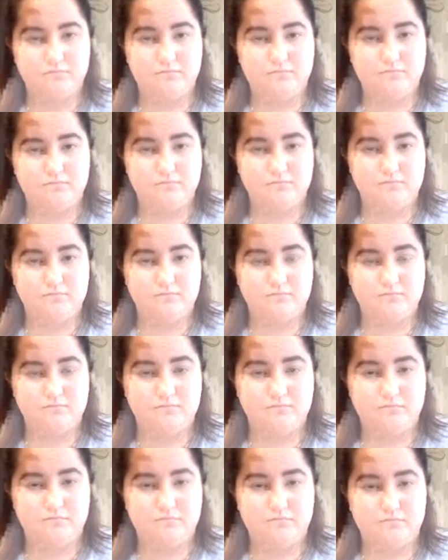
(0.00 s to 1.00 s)

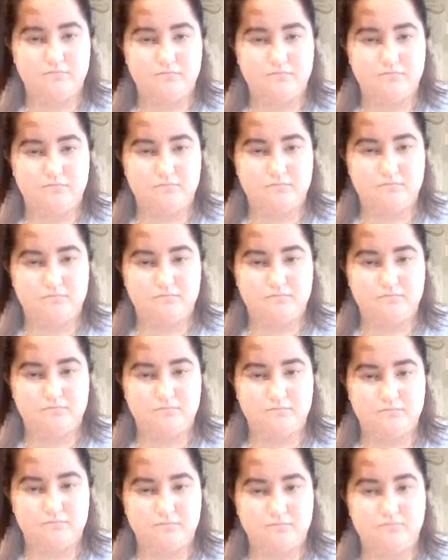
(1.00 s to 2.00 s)

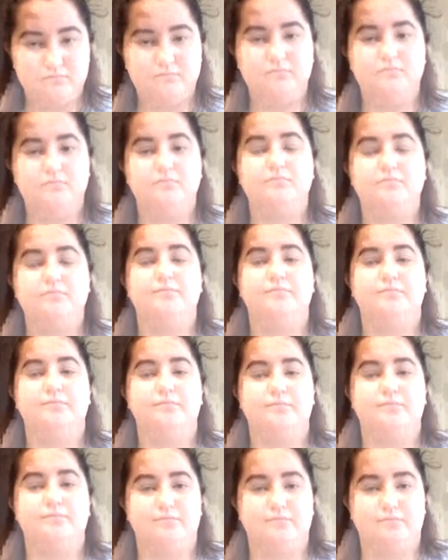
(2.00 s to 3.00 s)

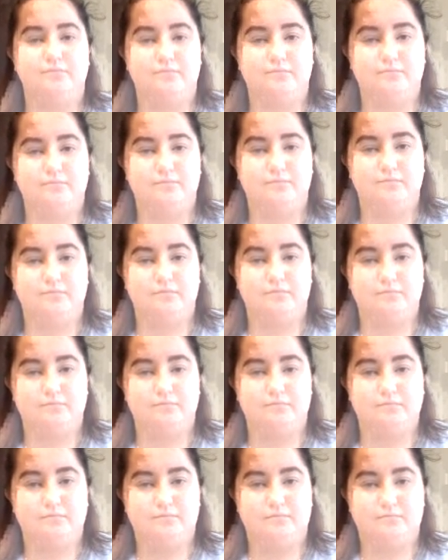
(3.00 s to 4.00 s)

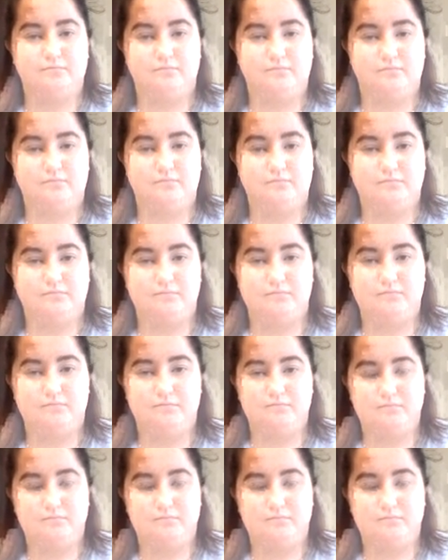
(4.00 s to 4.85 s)
(silent)